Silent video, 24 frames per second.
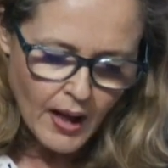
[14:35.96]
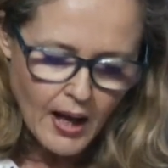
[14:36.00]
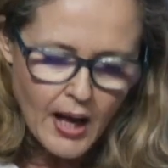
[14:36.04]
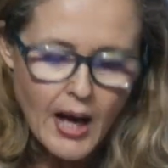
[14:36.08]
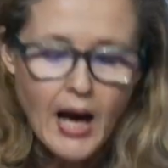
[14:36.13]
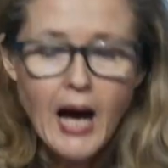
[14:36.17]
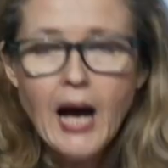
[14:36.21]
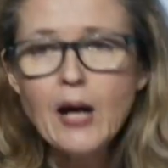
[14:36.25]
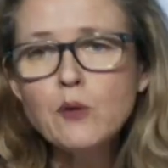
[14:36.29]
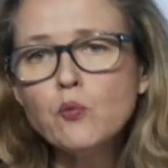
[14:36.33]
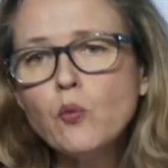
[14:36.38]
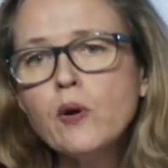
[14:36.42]

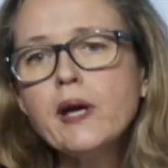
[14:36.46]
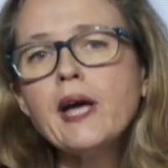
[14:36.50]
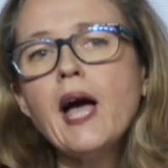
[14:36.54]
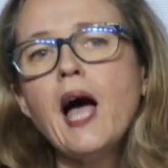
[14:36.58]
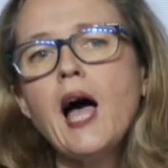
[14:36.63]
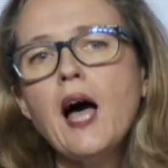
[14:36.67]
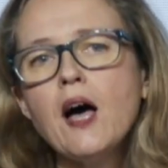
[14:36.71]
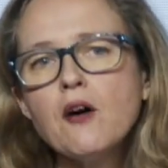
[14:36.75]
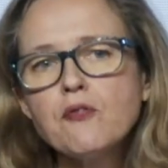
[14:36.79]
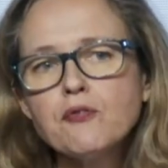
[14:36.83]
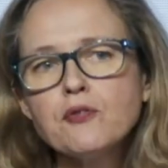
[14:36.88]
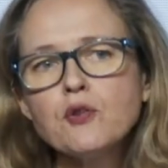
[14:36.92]
And we
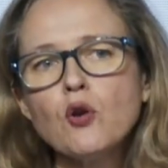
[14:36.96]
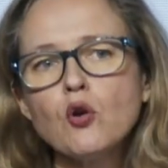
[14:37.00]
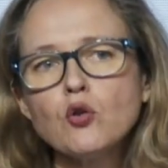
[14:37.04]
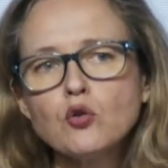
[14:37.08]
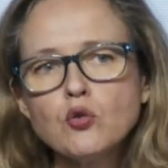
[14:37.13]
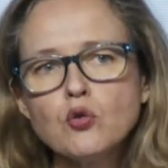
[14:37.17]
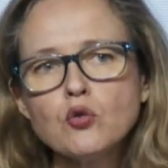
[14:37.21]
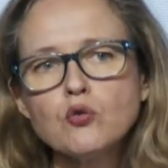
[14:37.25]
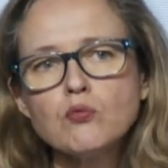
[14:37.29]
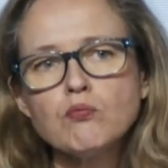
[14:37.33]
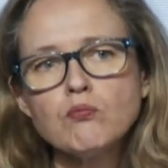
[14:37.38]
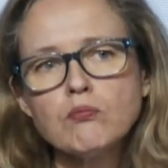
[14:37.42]
have
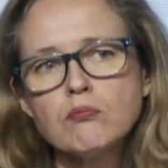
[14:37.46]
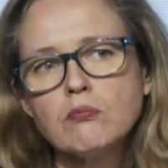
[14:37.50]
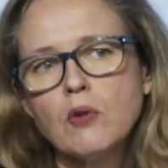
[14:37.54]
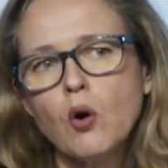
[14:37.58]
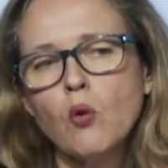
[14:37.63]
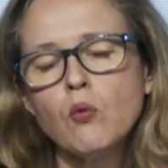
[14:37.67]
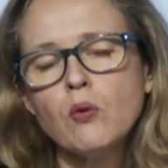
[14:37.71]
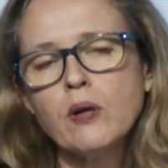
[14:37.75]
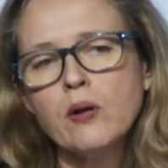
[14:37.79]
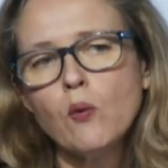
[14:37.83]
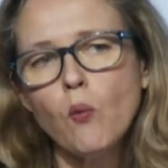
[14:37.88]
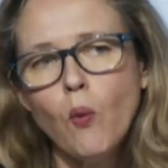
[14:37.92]
not
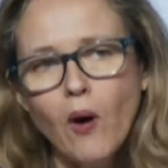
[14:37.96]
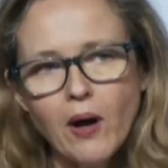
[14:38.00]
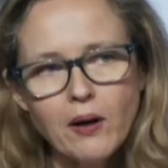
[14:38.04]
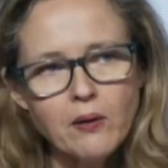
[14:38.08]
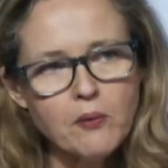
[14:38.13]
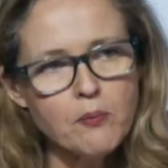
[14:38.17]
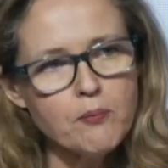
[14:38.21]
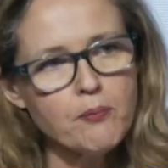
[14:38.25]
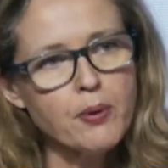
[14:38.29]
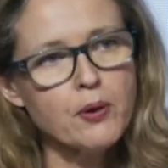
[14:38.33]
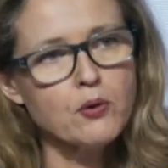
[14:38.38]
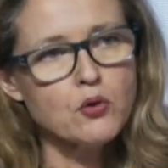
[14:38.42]
only
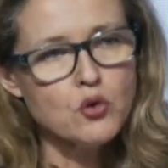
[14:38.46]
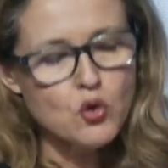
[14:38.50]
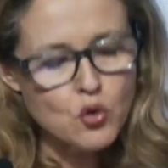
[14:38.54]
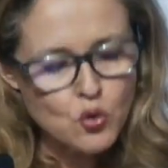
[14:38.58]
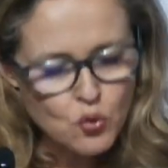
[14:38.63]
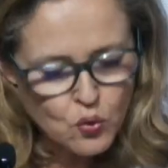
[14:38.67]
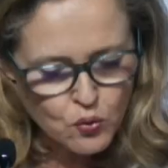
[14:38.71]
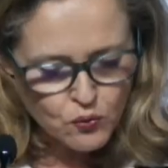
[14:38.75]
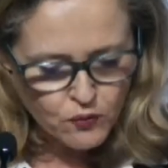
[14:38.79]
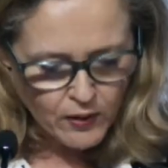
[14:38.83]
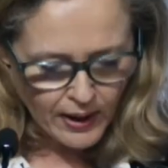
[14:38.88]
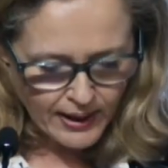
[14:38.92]
1, but
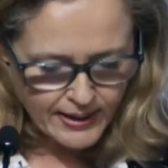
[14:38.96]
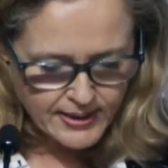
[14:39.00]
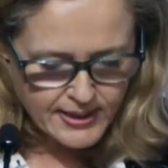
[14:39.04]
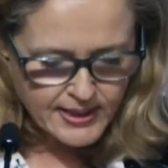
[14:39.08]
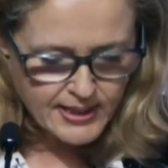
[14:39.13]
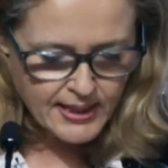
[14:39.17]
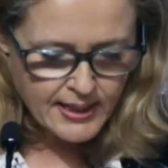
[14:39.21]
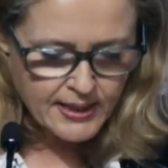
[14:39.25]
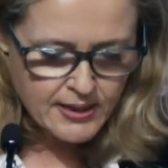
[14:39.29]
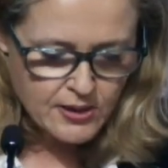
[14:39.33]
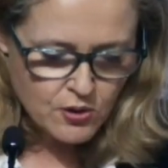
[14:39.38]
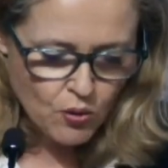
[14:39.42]
2
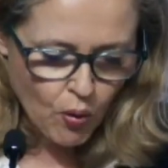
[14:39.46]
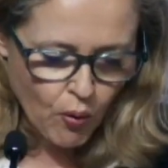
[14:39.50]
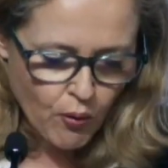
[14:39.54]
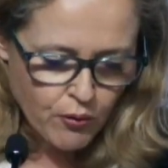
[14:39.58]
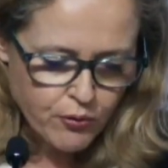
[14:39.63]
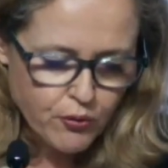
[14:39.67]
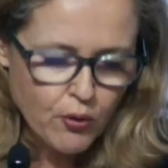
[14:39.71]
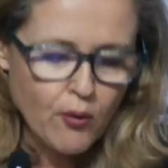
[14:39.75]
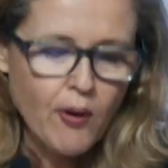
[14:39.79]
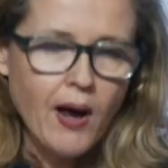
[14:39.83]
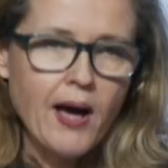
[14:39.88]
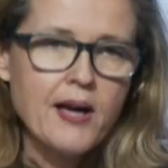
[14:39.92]
vaccines
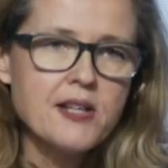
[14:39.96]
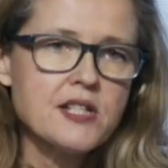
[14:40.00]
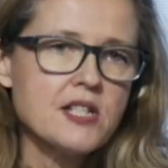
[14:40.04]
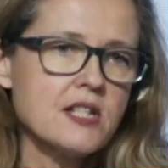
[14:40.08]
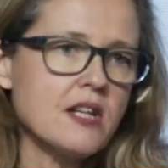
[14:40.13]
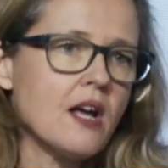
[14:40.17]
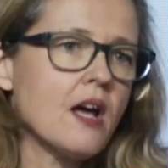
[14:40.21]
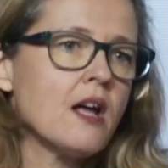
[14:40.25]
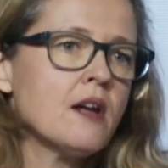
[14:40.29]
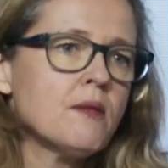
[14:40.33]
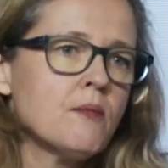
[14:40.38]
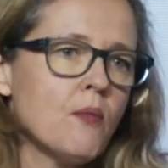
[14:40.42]
authorized
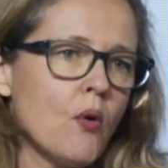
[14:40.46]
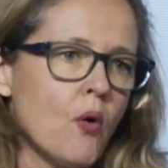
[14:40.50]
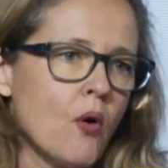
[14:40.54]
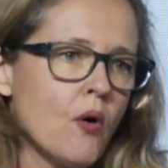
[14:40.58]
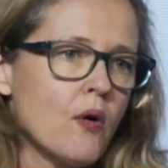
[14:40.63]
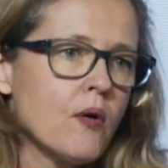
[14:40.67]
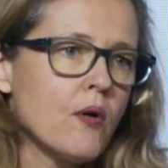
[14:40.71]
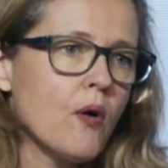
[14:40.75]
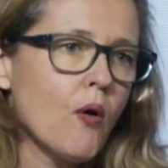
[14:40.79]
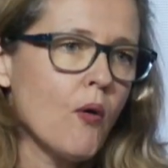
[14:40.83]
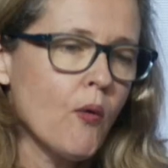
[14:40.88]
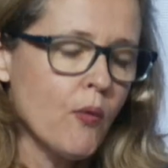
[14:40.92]
and
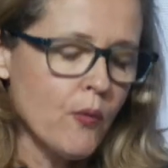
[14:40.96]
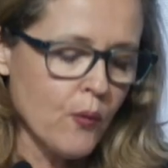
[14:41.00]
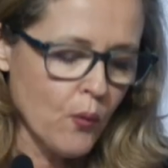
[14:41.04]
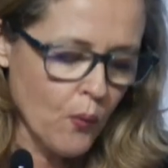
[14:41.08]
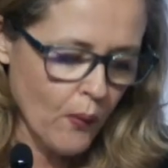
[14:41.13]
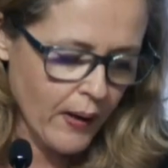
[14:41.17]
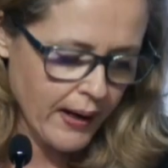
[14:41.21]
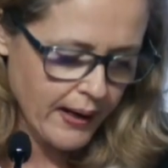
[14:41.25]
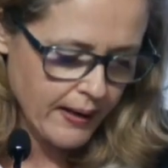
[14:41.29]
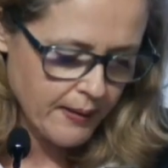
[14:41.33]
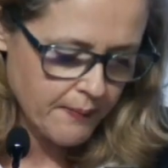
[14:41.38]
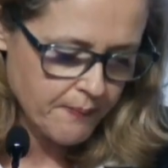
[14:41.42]
more on the
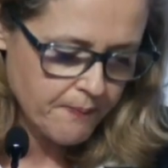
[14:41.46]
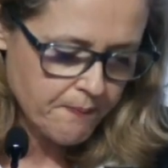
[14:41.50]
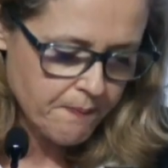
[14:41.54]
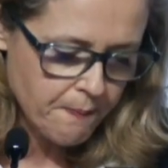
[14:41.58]
way.